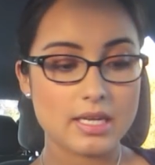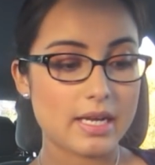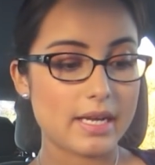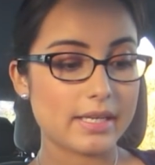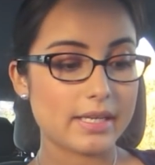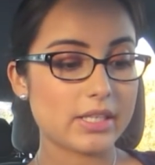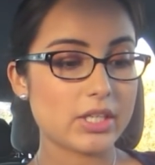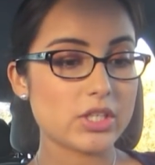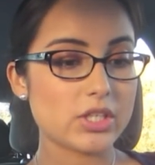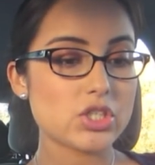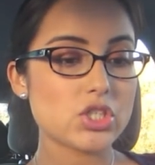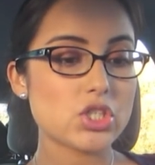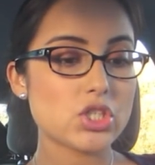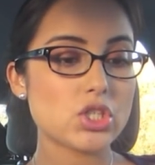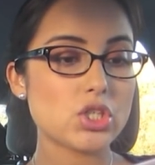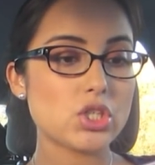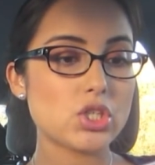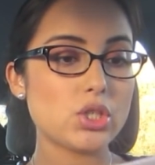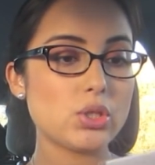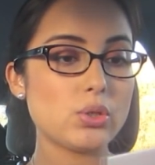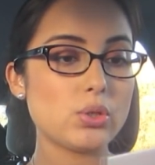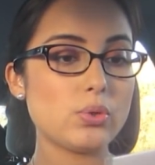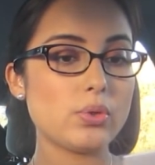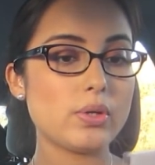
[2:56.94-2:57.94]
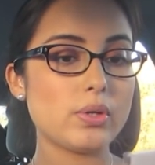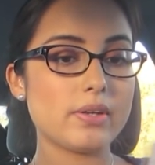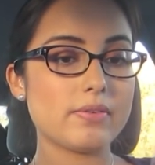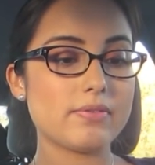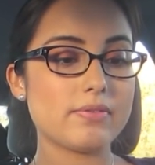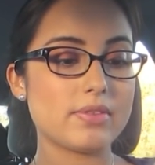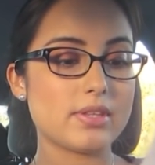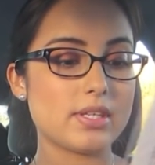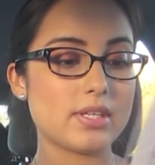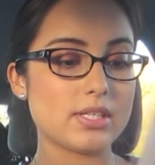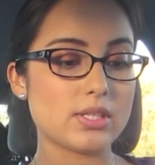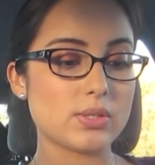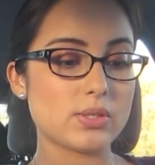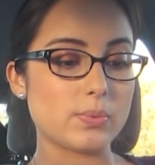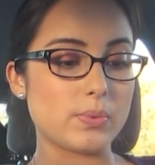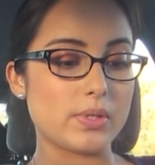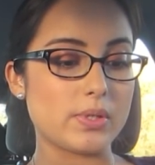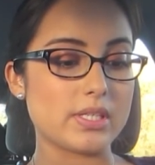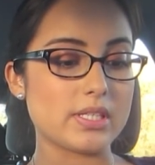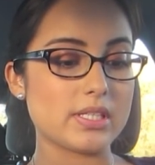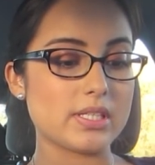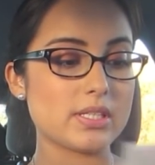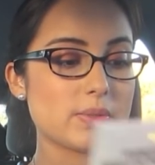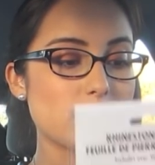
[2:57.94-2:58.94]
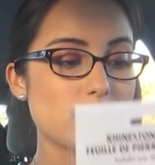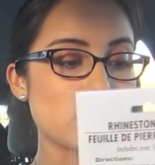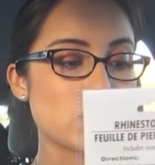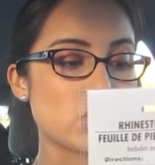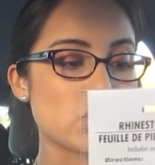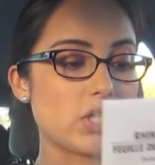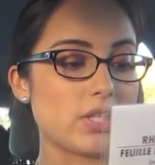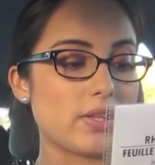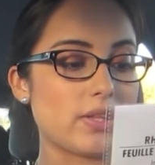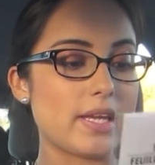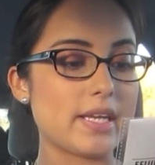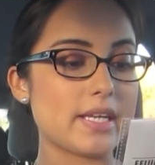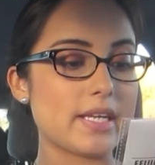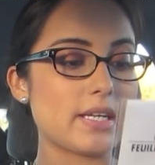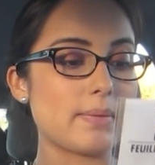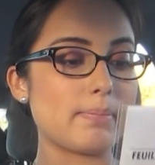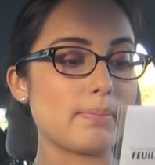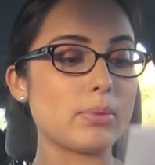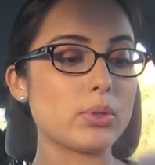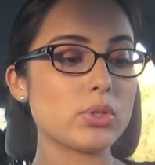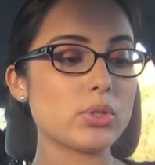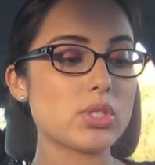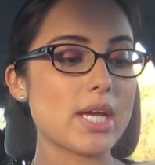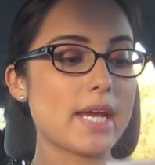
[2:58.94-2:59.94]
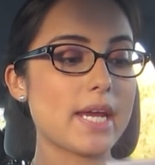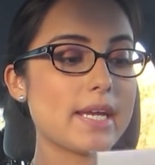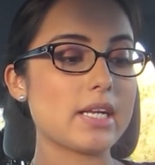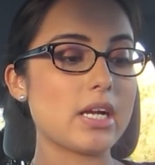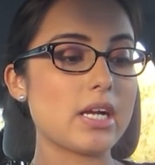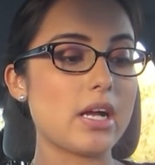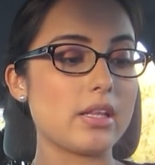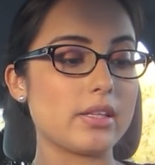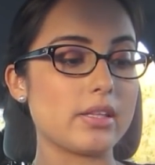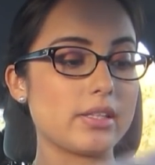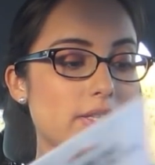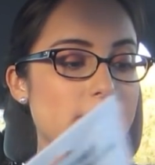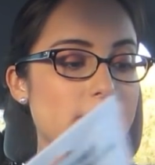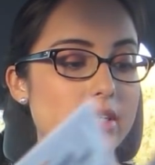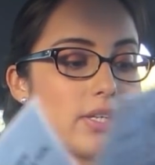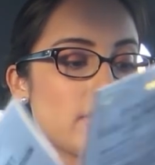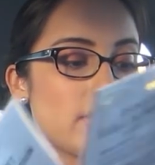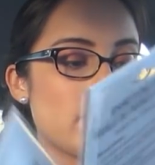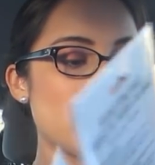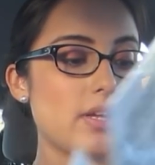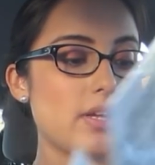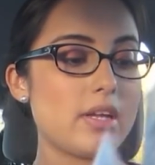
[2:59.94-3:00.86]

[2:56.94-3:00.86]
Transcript: I got two of these ones, which are like multicolored.